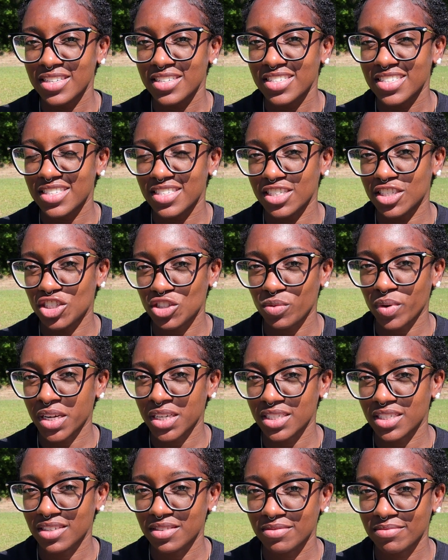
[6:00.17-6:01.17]

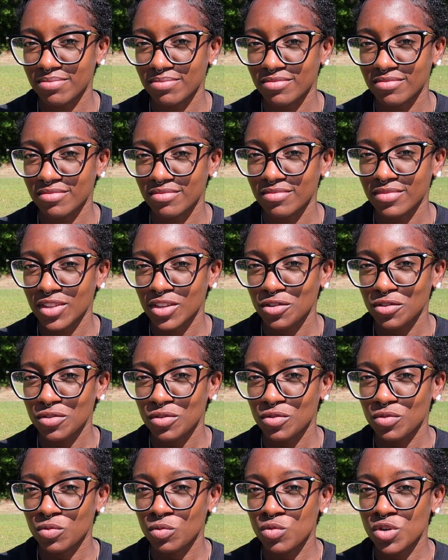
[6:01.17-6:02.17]
situation,
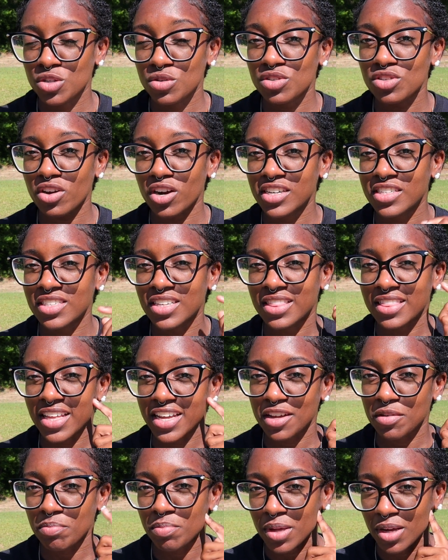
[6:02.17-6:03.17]
when you start to
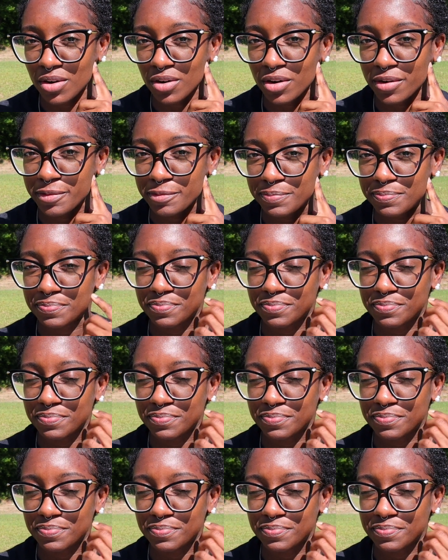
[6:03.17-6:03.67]
think bigger.